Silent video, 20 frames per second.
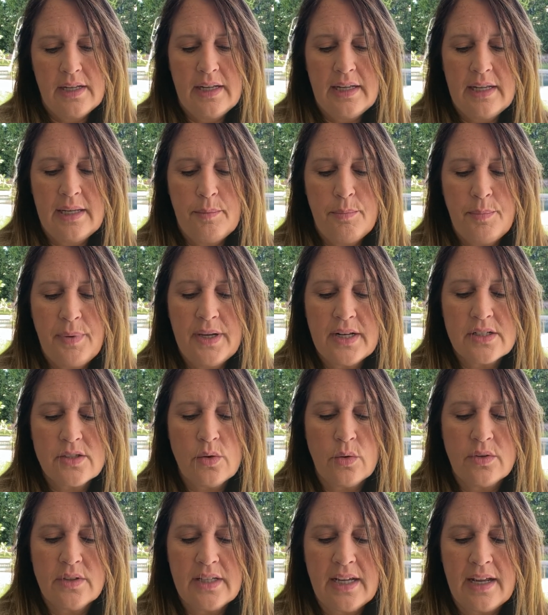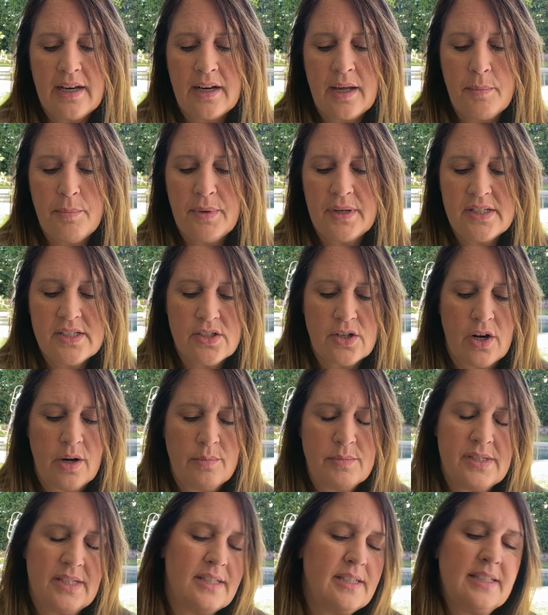He picked old Dan up in his
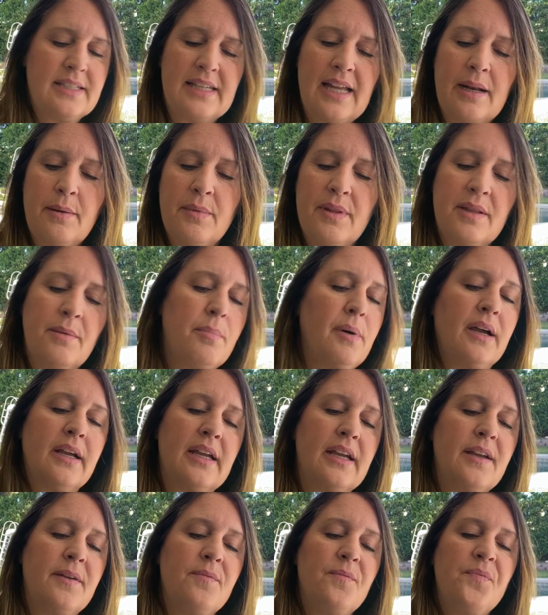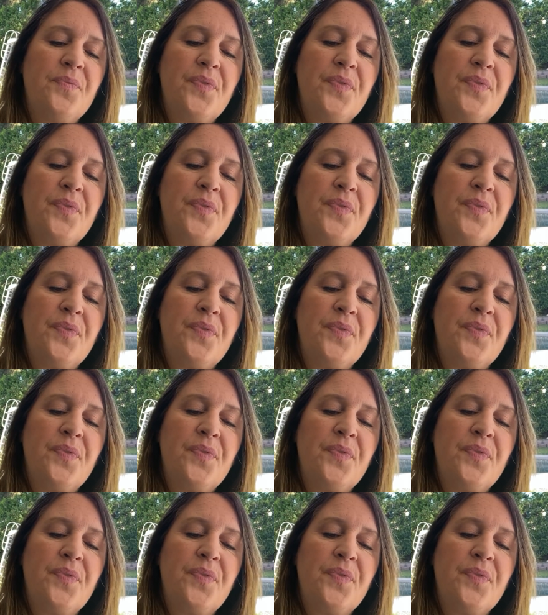arms and set him in the buggy.